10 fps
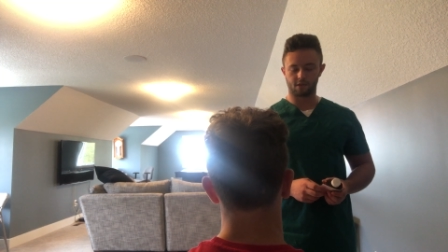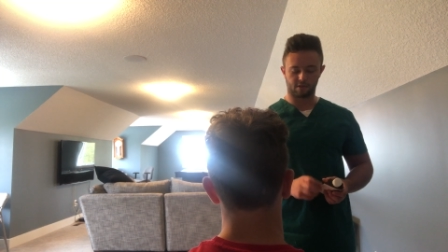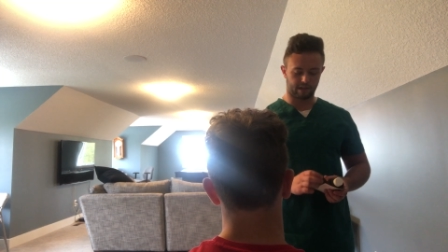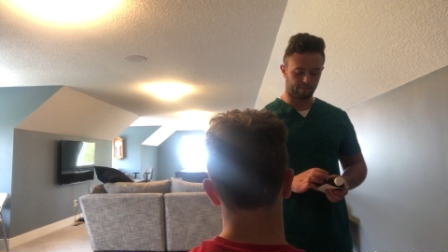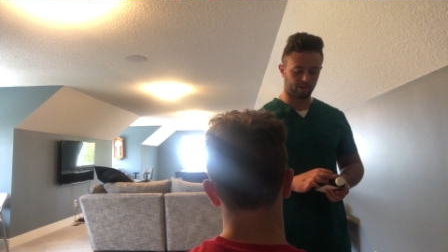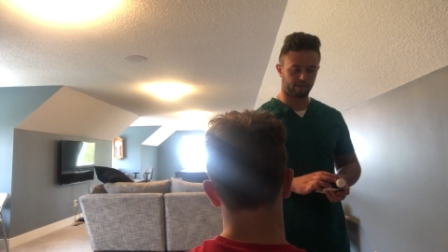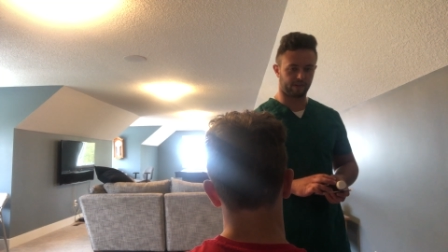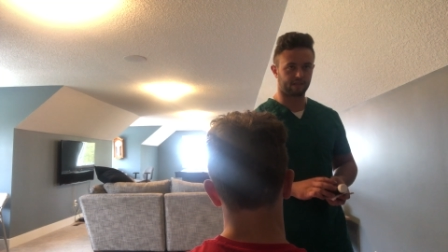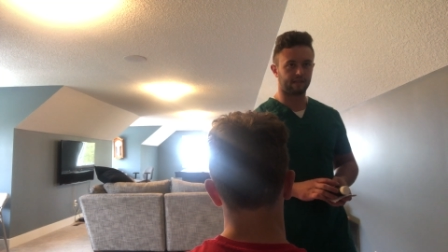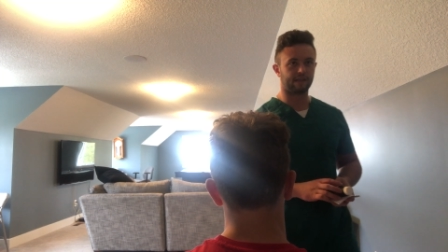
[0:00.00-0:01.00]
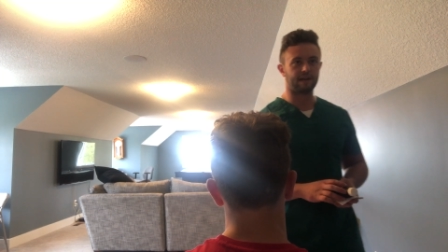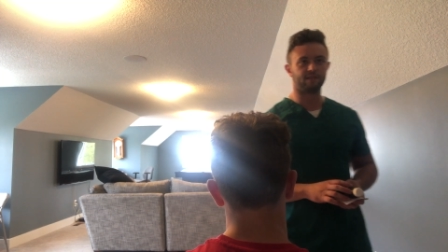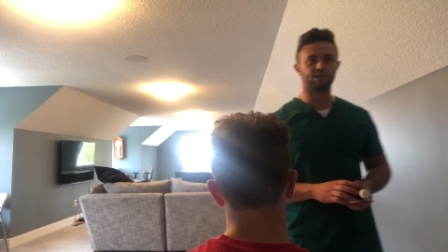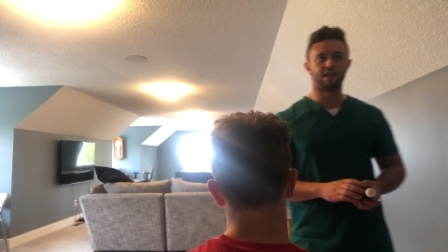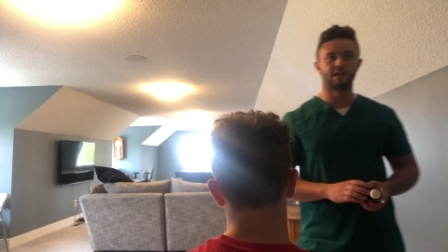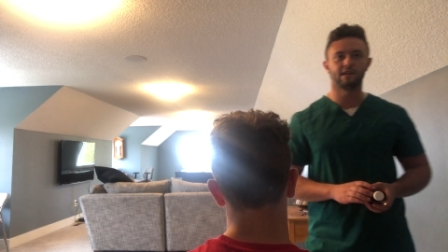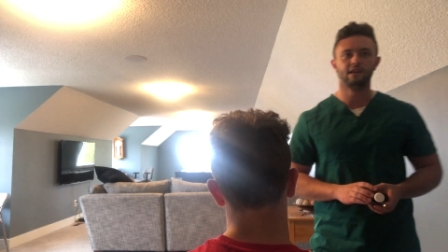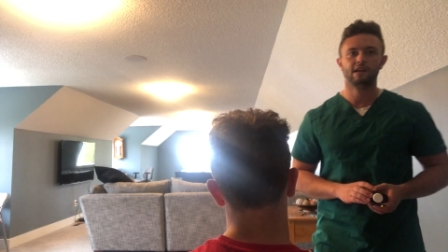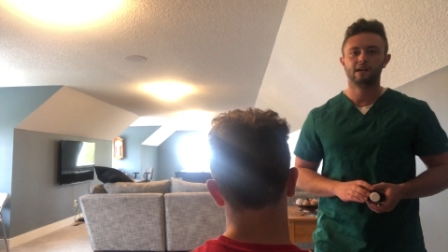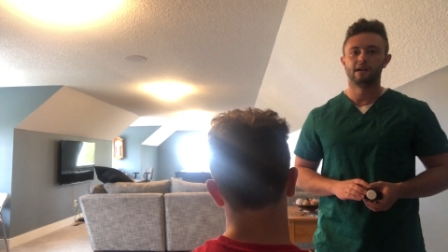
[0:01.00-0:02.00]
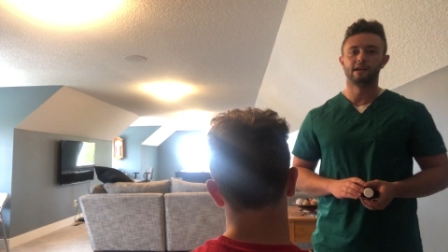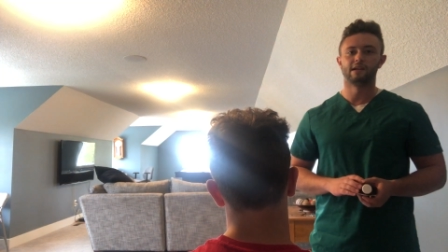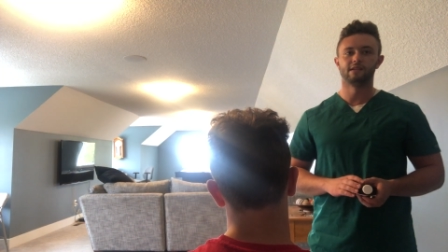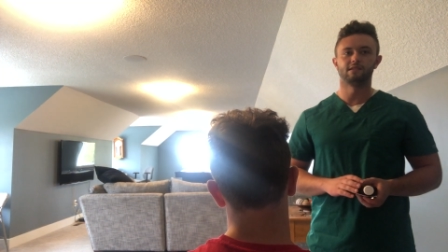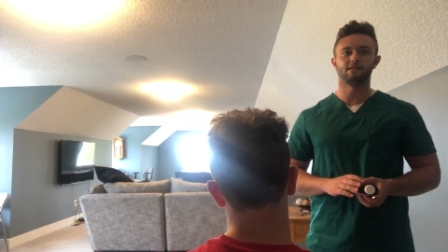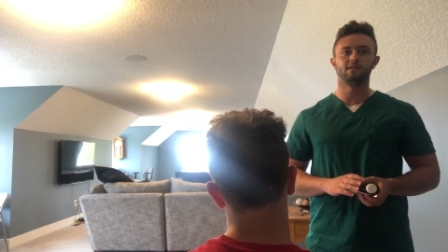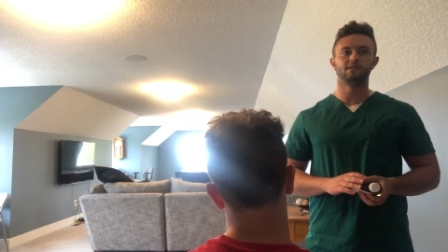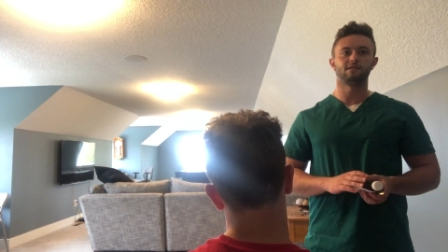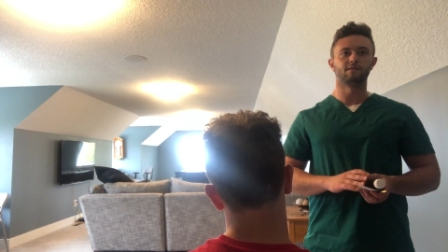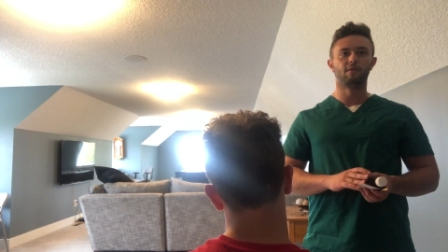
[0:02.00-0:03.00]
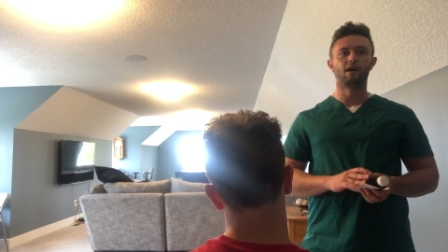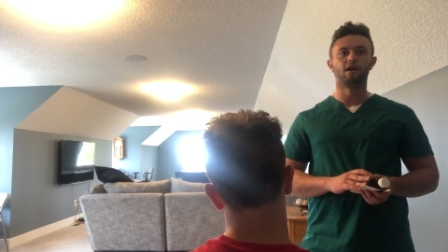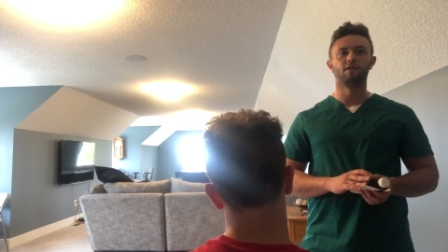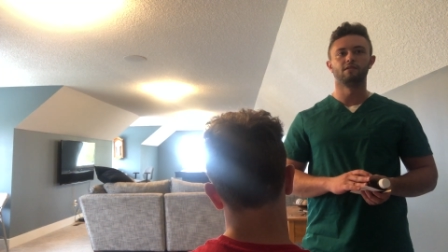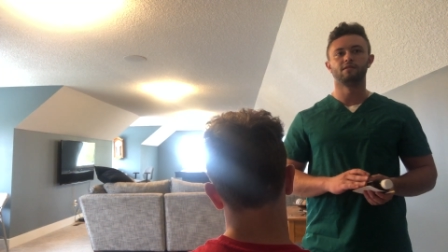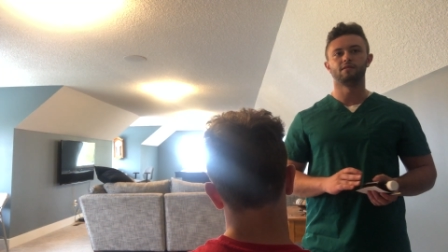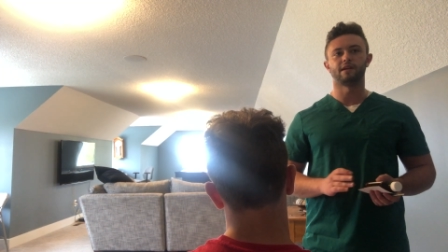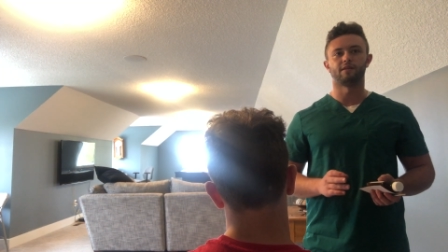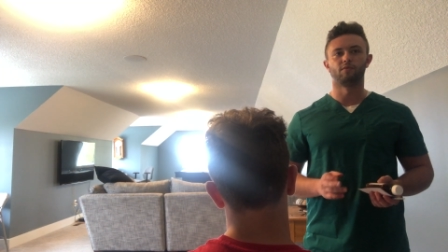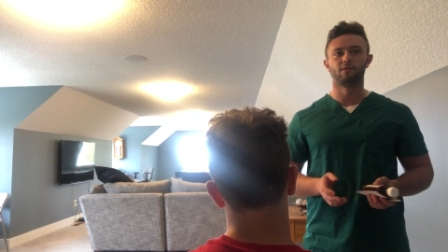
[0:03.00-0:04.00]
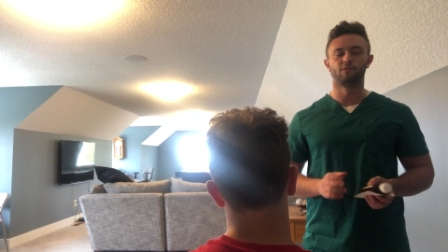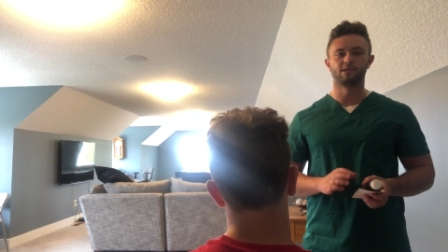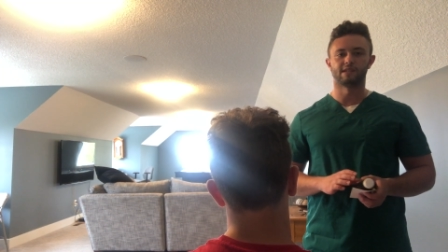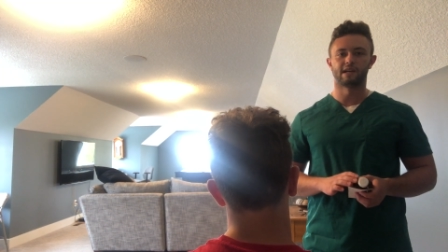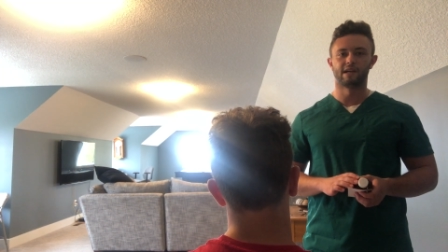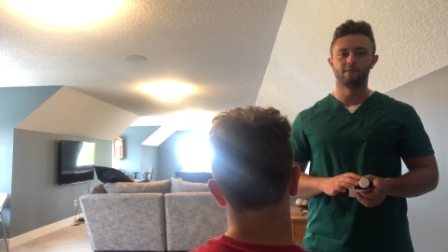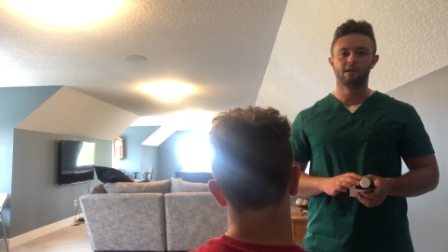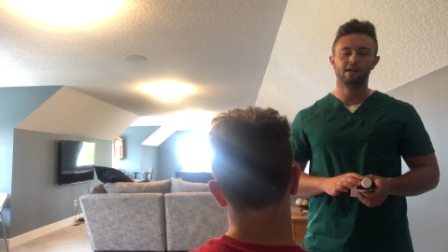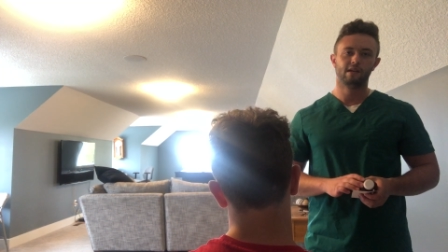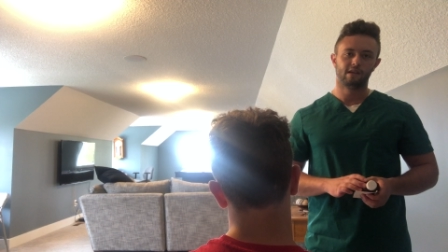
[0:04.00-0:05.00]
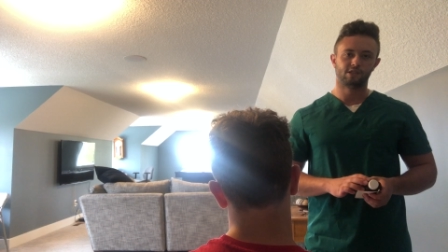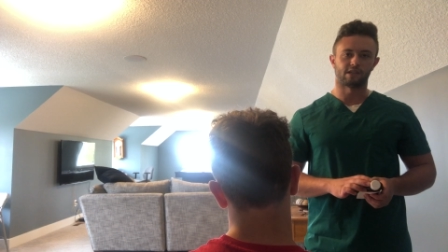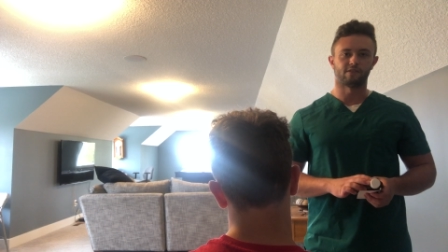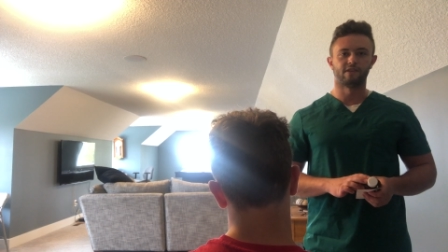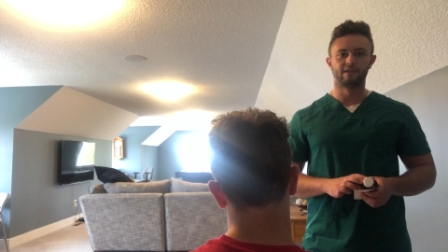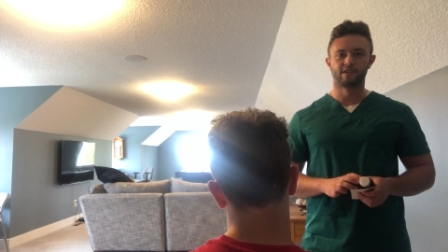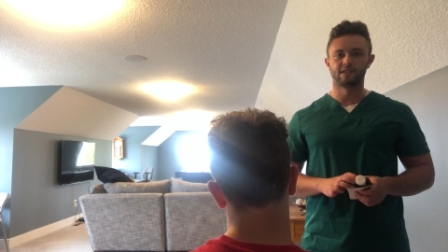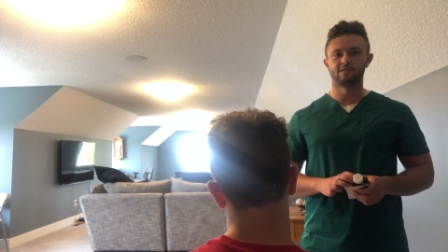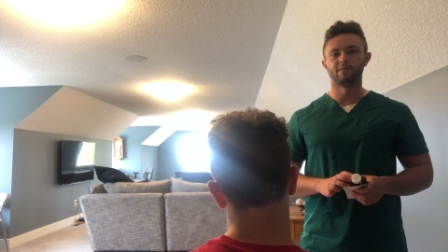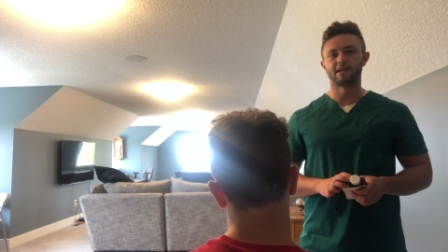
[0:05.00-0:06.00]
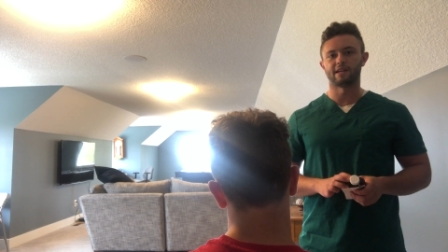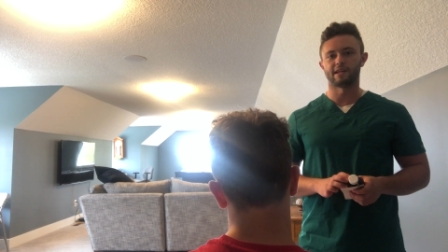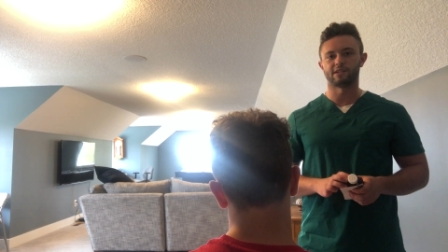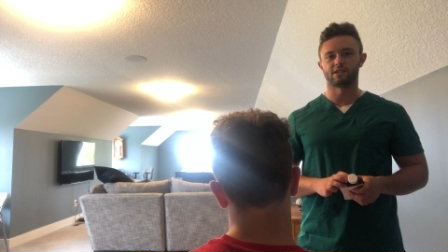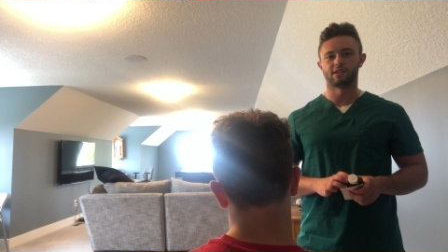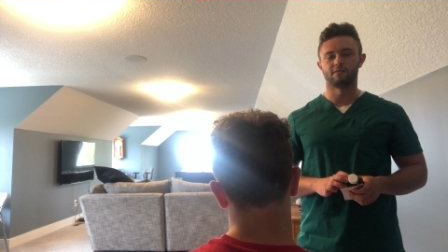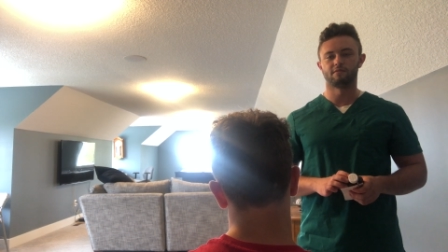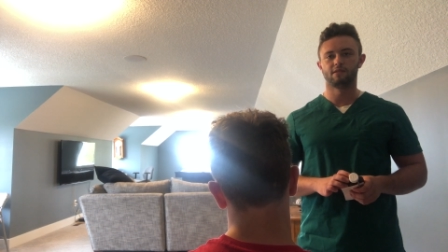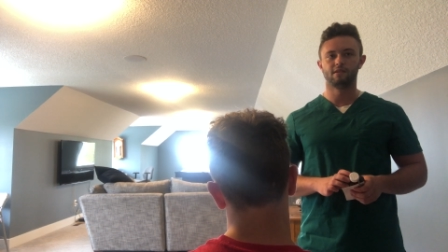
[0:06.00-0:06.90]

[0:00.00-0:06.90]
Okay, perfect. And then I would check, again, it's the MAR, again, one more time. Check the 5 rights of medication,